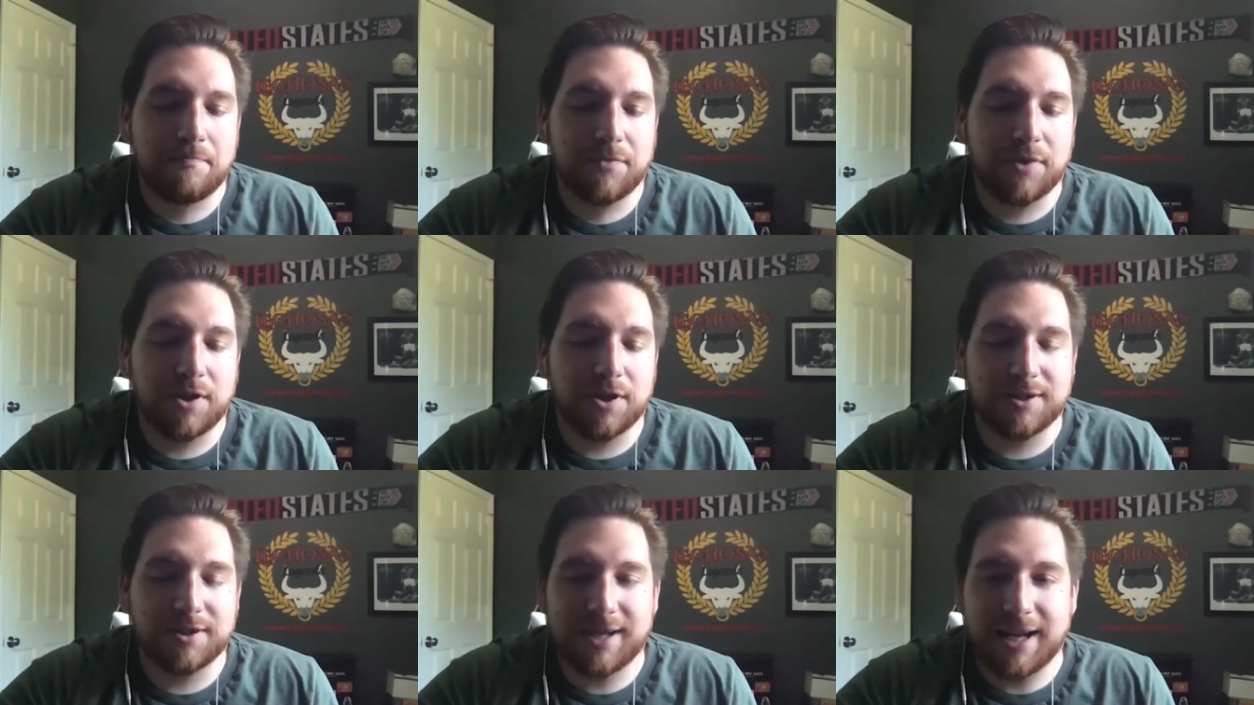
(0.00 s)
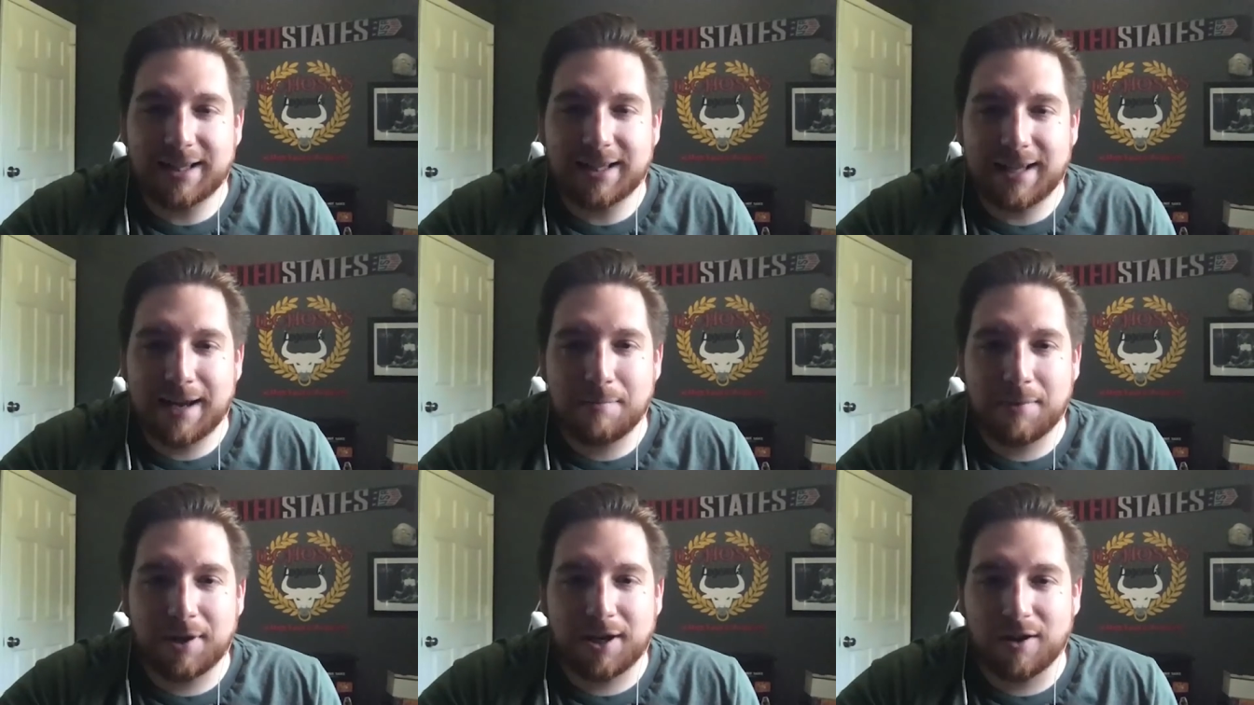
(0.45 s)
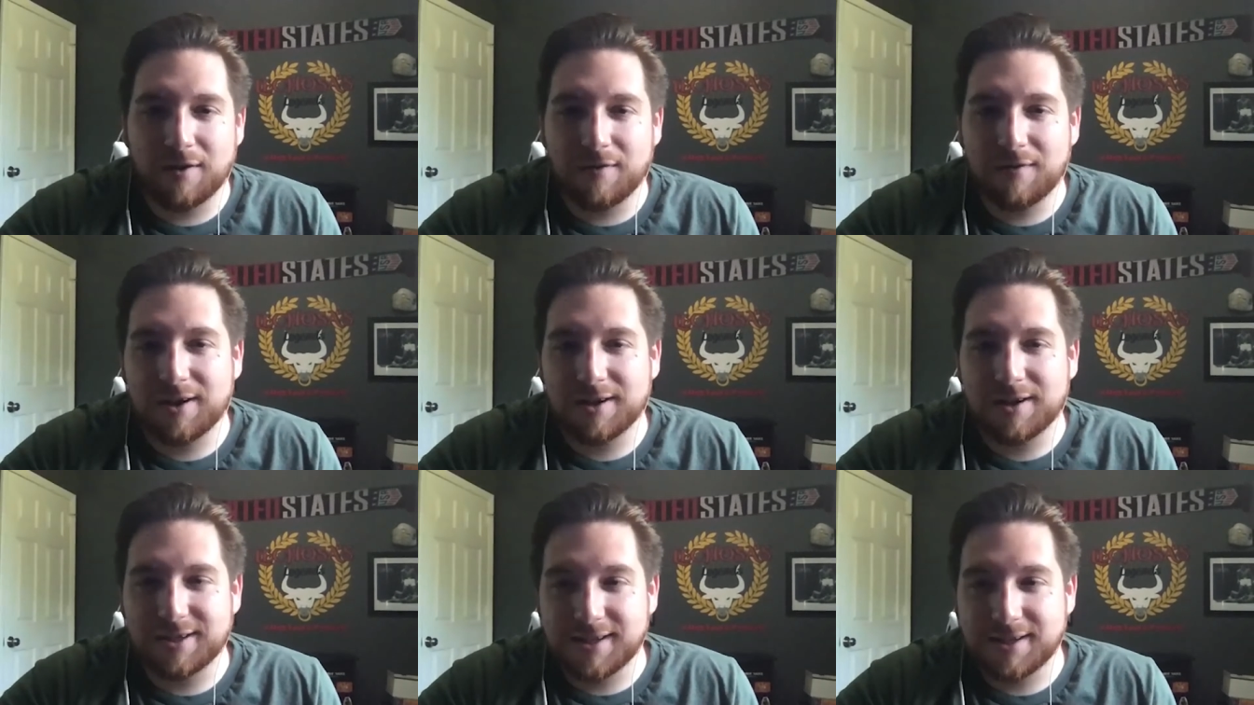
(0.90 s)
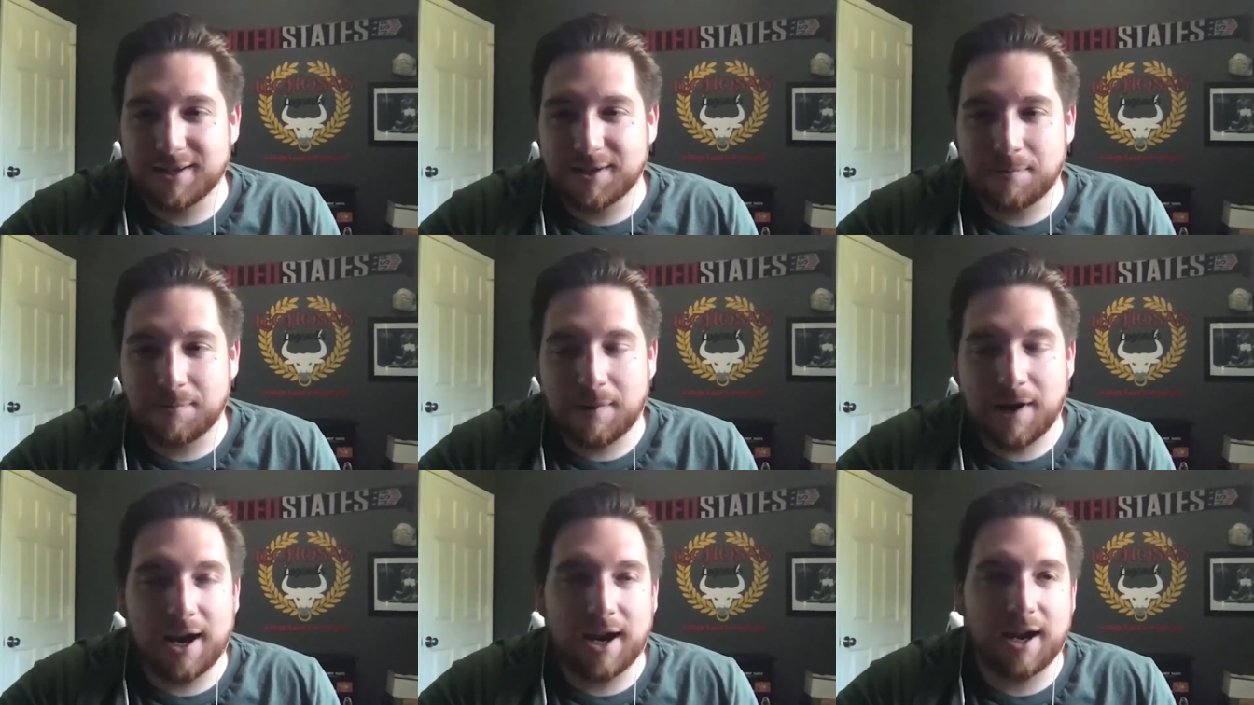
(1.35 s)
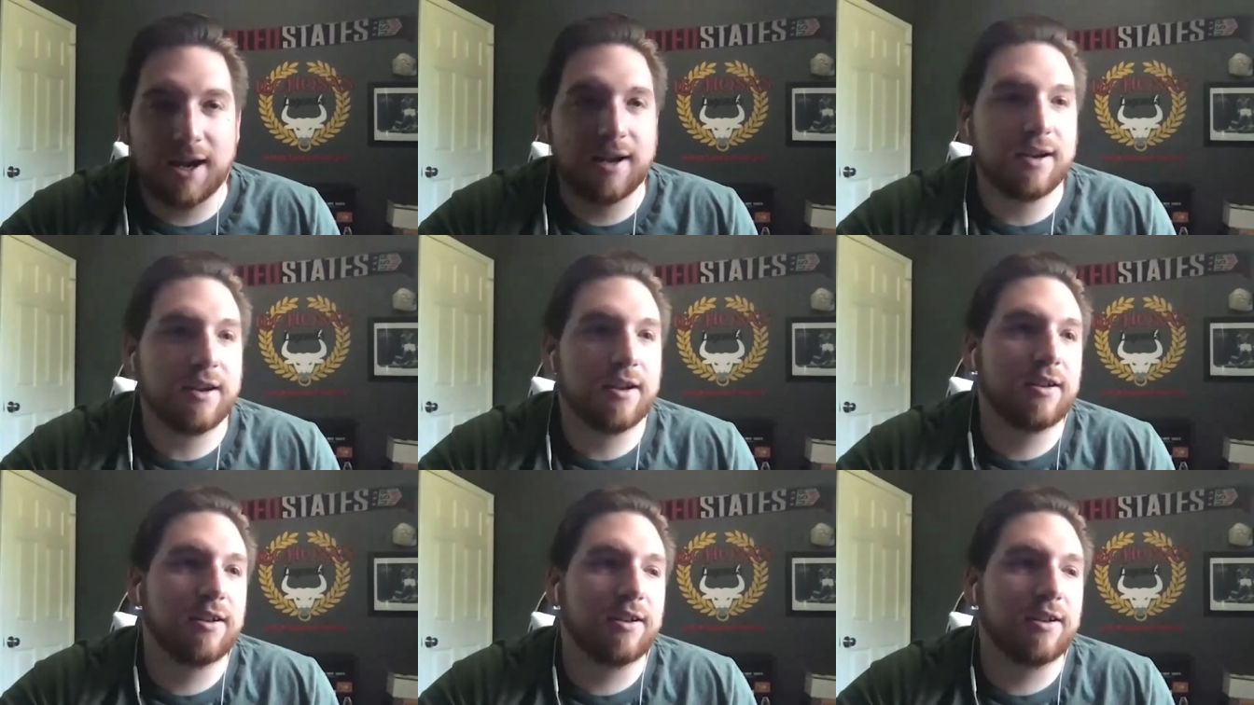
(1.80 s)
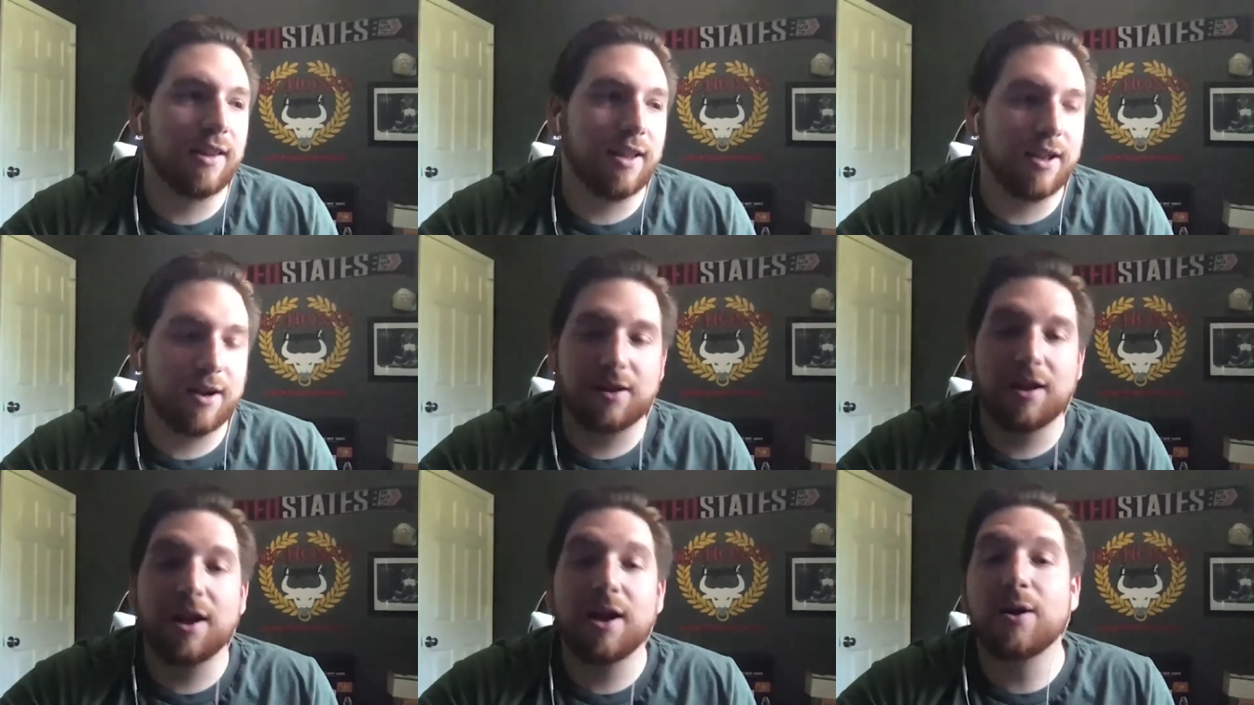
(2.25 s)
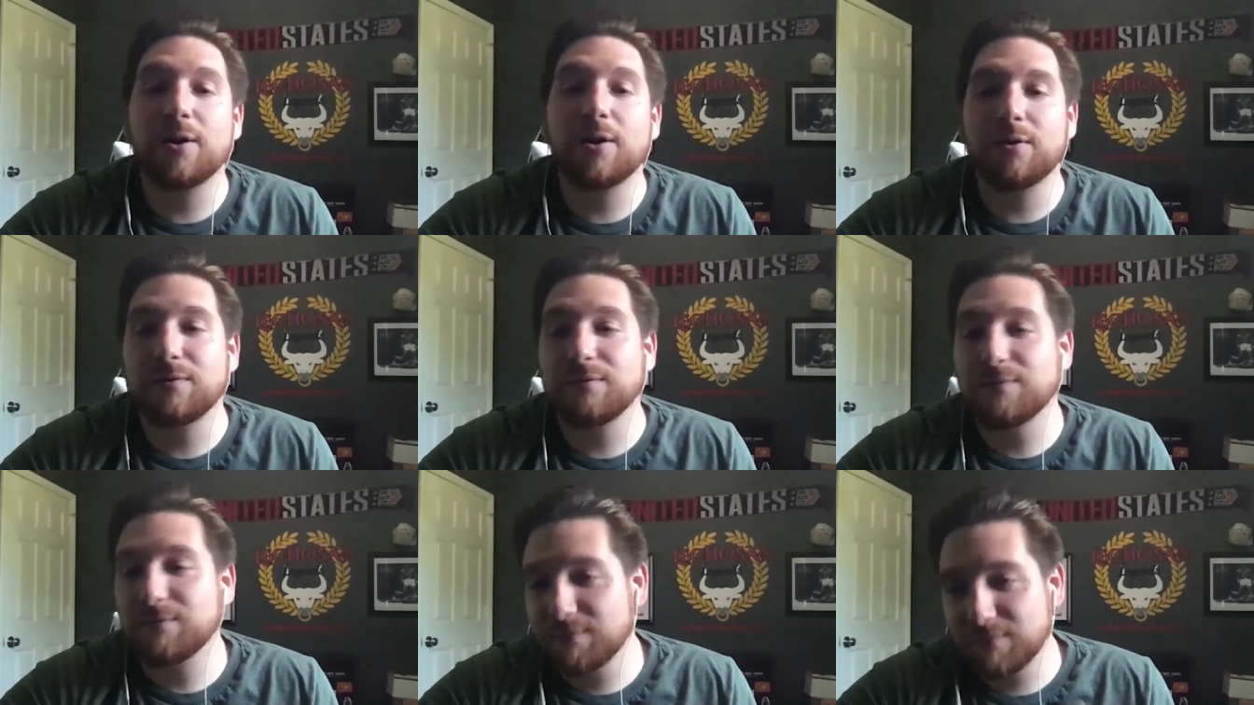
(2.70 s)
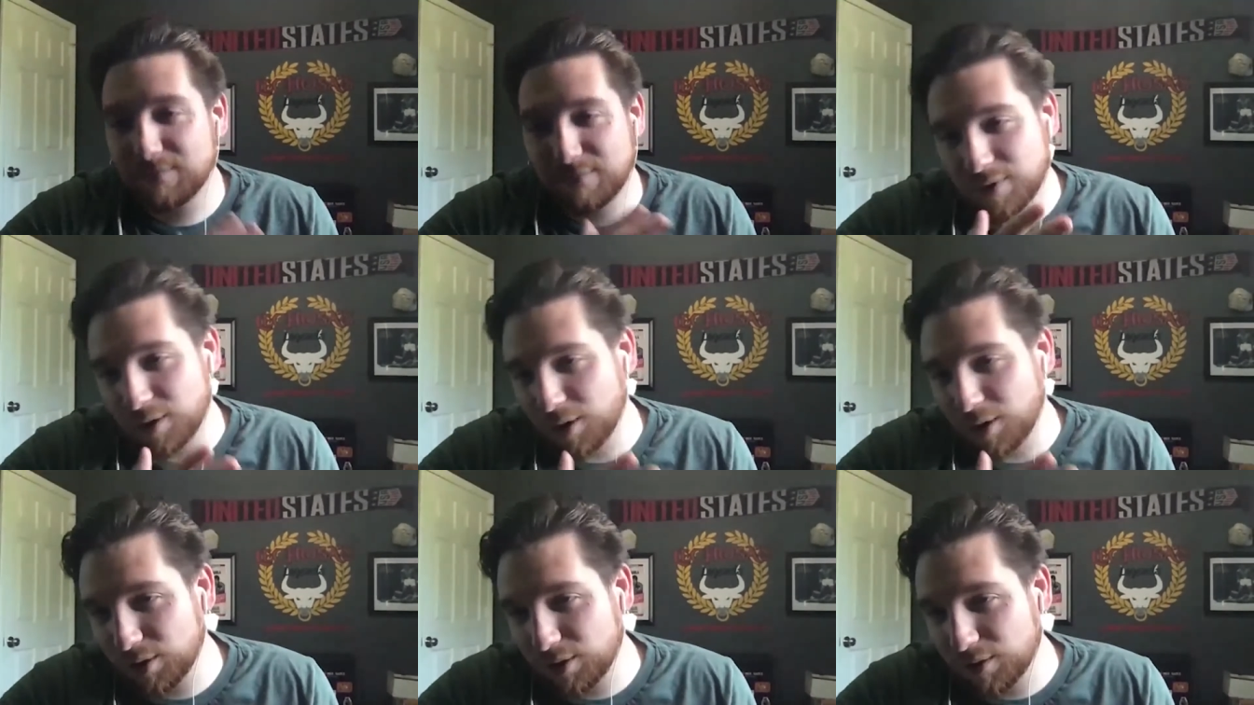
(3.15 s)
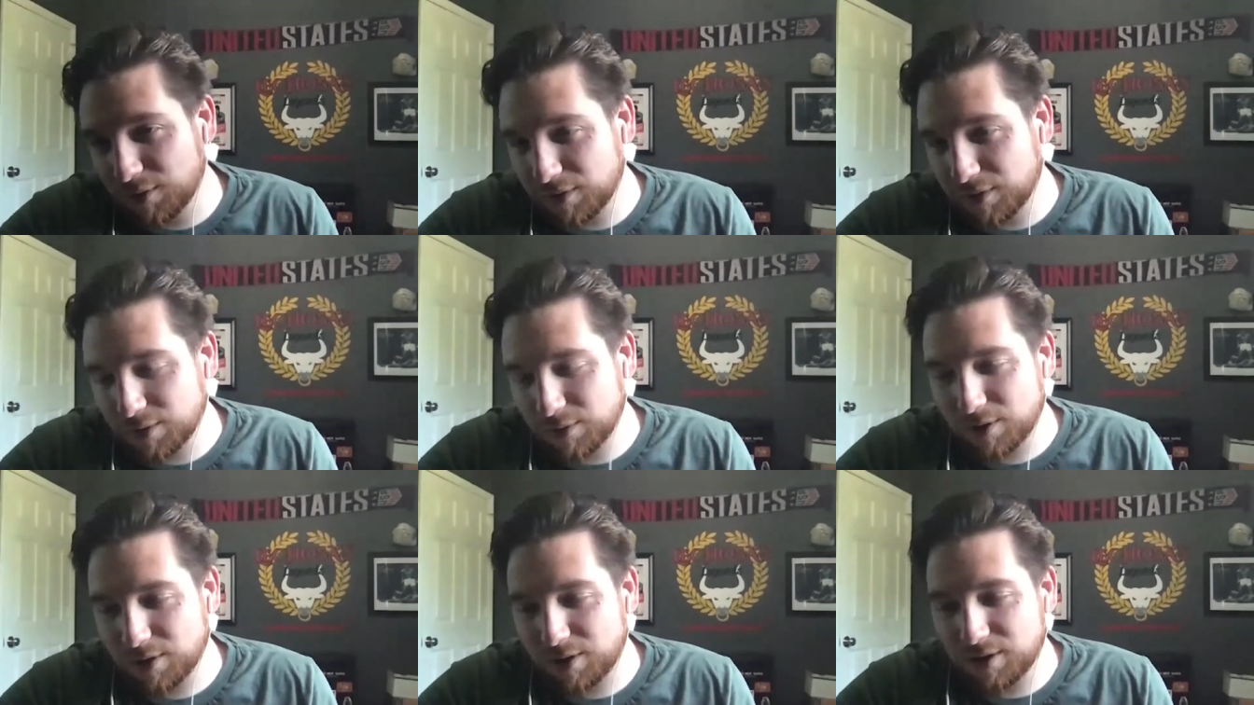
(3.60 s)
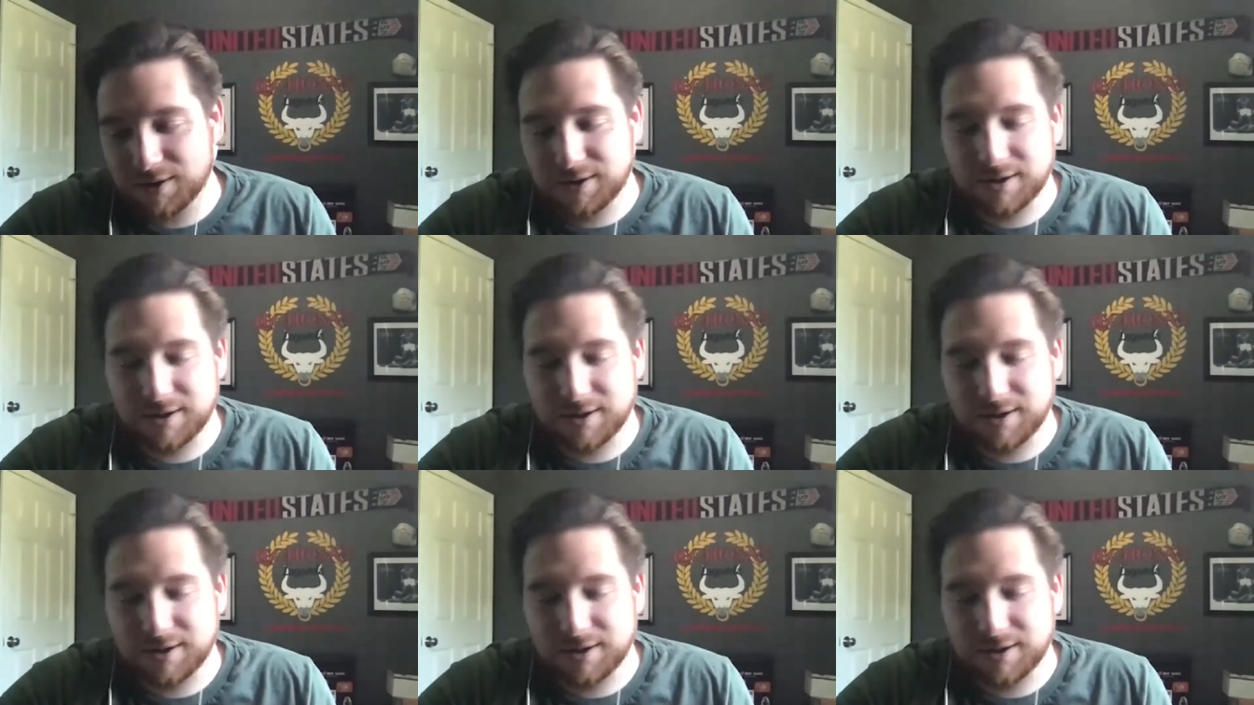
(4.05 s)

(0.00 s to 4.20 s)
there's not that many of us in Spain, let alone all over the world.